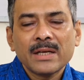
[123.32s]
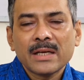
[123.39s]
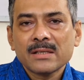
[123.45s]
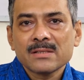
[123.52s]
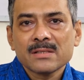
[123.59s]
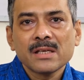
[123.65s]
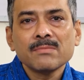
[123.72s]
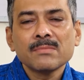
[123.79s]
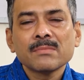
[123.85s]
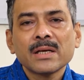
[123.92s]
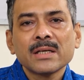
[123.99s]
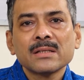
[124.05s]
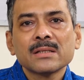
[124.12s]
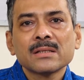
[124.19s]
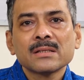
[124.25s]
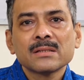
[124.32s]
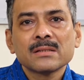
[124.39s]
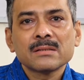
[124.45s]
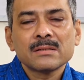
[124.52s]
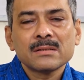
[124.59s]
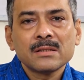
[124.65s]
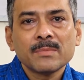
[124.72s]
that is given by the
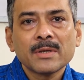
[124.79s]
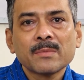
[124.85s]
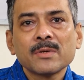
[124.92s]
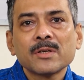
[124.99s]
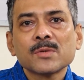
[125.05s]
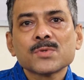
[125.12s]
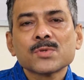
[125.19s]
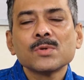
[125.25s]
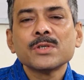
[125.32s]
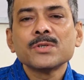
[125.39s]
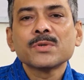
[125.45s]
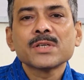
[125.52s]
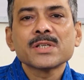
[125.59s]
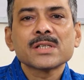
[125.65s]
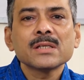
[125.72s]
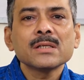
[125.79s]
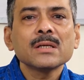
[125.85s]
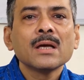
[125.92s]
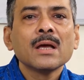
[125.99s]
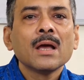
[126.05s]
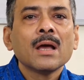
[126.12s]
Department of School Education